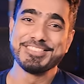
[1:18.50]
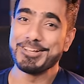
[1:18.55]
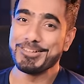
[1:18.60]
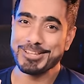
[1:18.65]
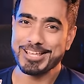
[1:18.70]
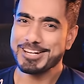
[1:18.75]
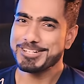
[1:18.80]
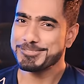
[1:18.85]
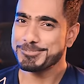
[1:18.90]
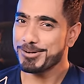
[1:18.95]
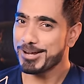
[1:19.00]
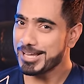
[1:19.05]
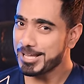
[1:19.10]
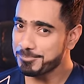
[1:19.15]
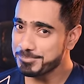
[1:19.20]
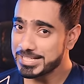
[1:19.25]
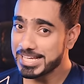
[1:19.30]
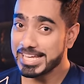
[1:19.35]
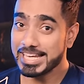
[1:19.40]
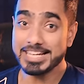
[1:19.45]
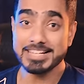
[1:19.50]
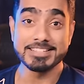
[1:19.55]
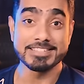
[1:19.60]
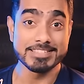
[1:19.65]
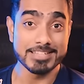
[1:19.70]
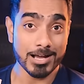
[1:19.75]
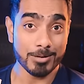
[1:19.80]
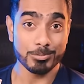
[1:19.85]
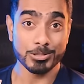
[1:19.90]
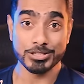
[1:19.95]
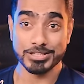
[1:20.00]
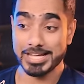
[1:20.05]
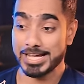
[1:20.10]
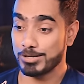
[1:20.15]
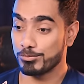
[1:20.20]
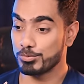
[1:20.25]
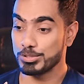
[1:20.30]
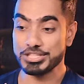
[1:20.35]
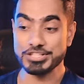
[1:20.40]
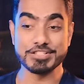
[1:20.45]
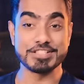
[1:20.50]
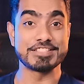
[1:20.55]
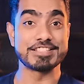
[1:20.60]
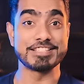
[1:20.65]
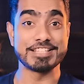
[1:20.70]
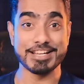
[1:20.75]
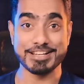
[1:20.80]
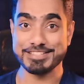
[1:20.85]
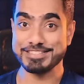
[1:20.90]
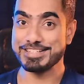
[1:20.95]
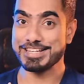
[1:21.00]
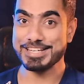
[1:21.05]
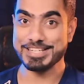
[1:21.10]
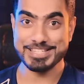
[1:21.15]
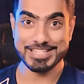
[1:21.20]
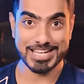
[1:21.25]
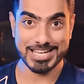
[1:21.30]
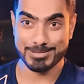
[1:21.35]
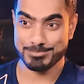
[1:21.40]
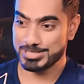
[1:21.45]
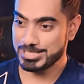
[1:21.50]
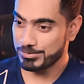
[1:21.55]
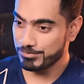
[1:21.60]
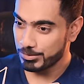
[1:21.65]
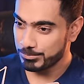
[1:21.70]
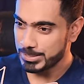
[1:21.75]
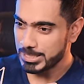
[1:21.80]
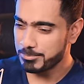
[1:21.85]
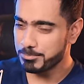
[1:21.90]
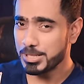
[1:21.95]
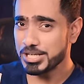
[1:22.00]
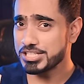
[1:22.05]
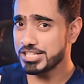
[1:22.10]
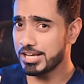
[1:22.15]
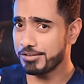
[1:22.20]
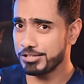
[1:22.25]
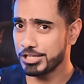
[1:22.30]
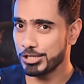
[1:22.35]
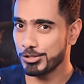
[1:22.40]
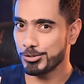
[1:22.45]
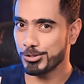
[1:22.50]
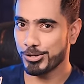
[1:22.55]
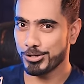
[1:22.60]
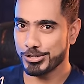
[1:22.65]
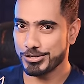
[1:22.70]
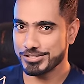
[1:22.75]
Now let us try upscaling double that, which is 16 times. It will be a much heavier load on